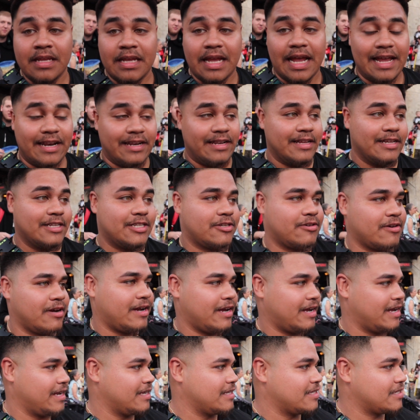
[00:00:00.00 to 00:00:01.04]
I did
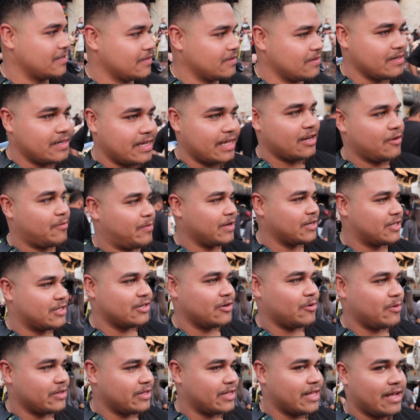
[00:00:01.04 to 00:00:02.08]
try to get a
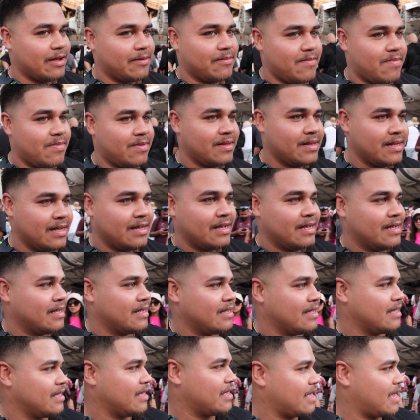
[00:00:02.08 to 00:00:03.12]
picture with them,
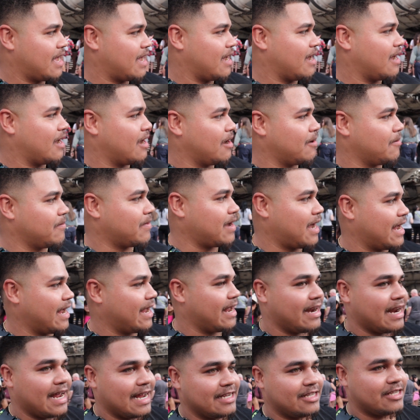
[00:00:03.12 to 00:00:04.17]

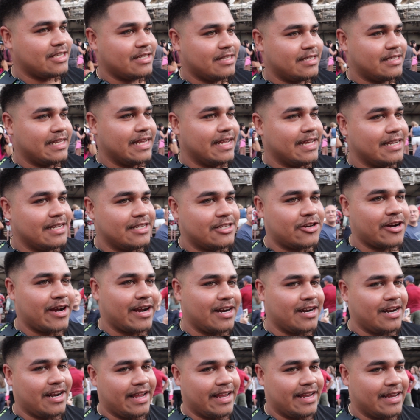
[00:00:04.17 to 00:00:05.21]
and I did try
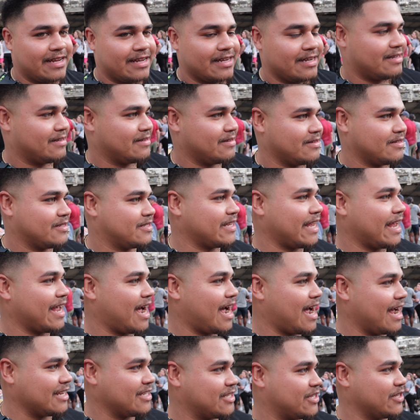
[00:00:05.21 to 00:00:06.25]
to like say hi